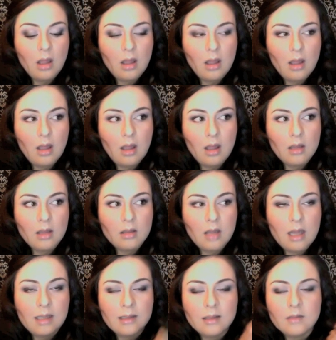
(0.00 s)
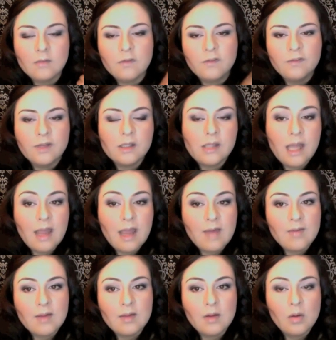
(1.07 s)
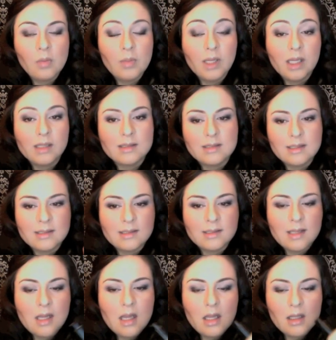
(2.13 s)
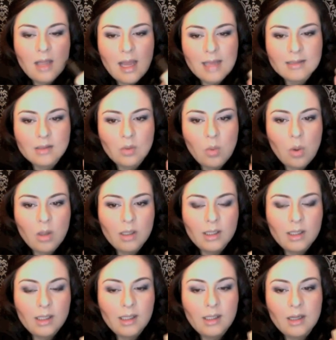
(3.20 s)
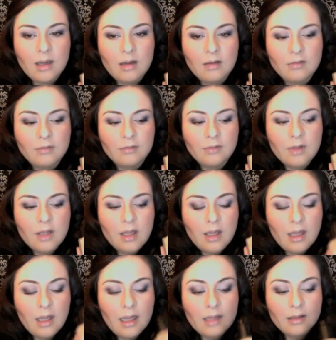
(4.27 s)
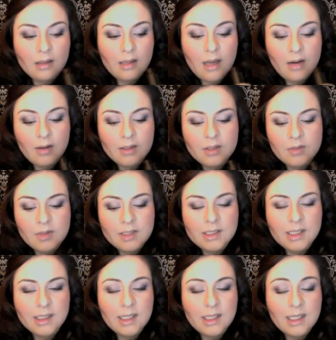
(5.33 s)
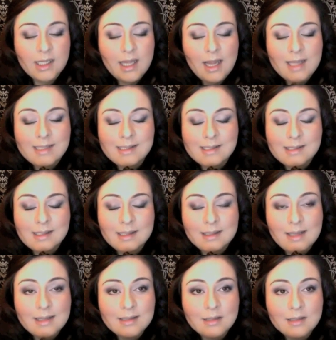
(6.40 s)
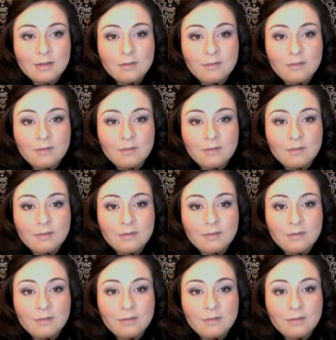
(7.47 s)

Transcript: and it didn't feel heavy though, because this has the quality of and the characteristic that it doesn't